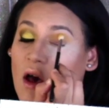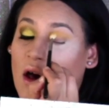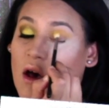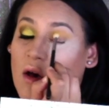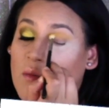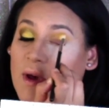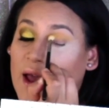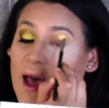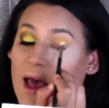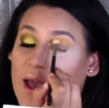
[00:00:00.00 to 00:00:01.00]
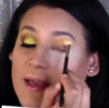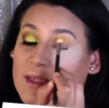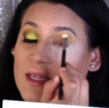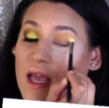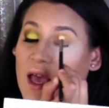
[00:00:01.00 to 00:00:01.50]
my
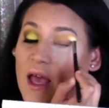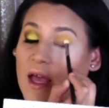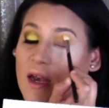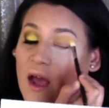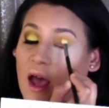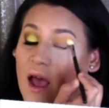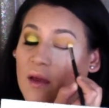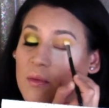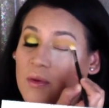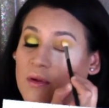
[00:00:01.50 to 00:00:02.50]
eyes, and I